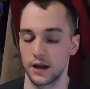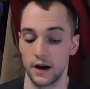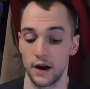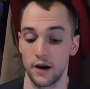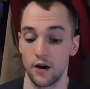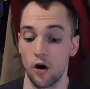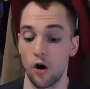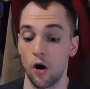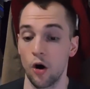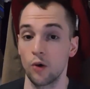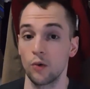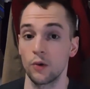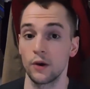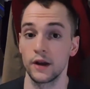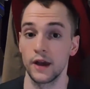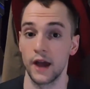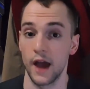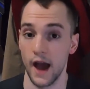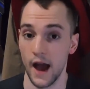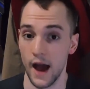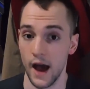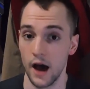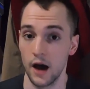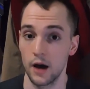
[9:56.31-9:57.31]
and I already
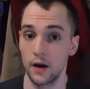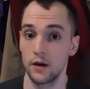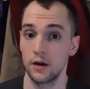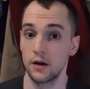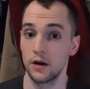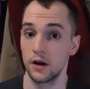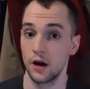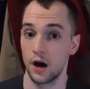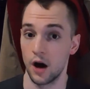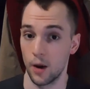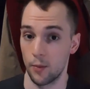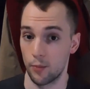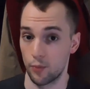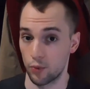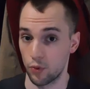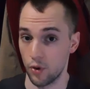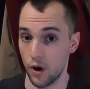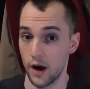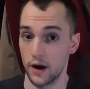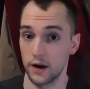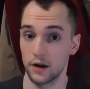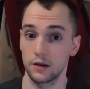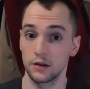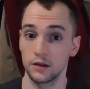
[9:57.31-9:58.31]
had a
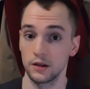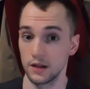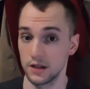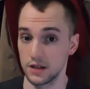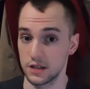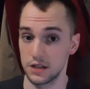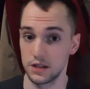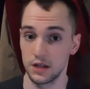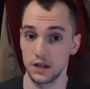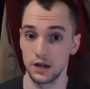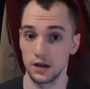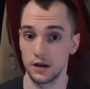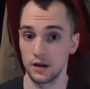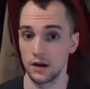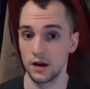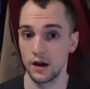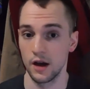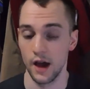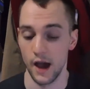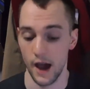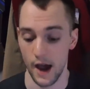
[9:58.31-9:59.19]
product listing